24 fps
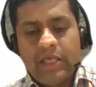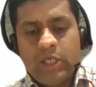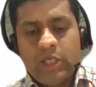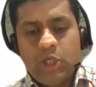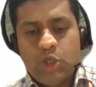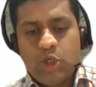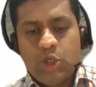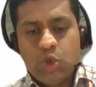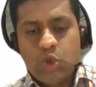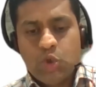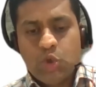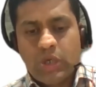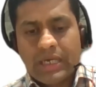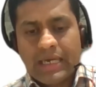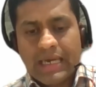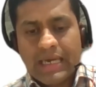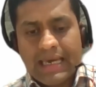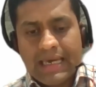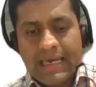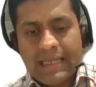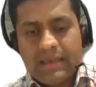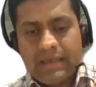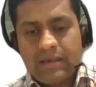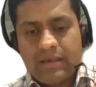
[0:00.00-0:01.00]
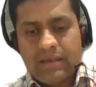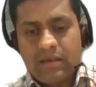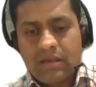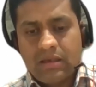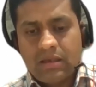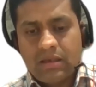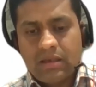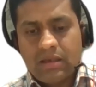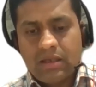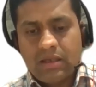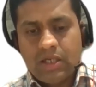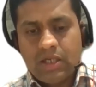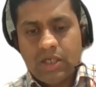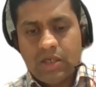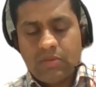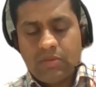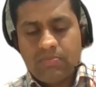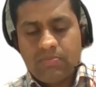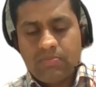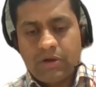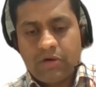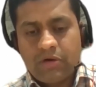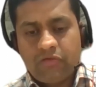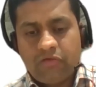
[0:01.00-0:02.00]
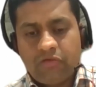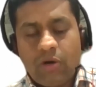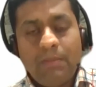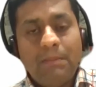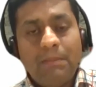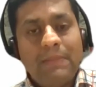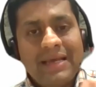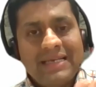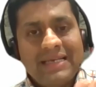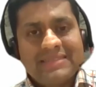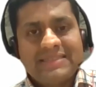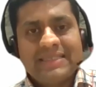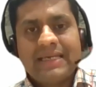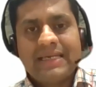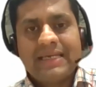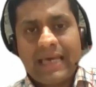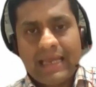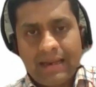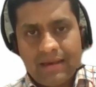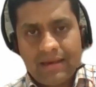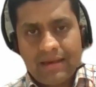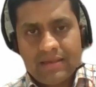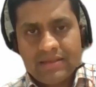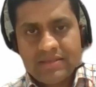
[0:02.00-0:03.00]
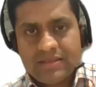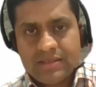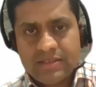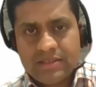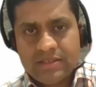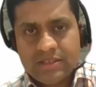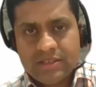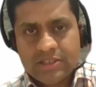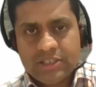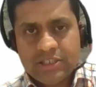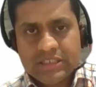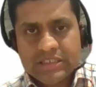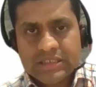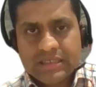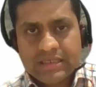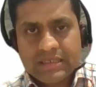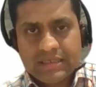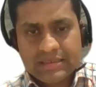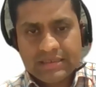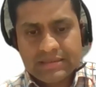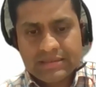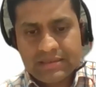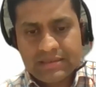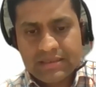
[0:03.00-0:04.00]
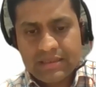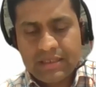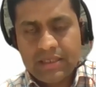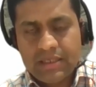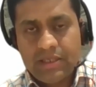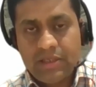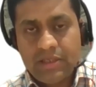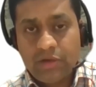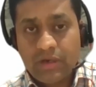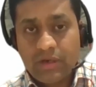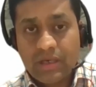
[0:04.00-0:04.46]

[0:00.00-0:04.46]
You can perform basic analysis such as clustering.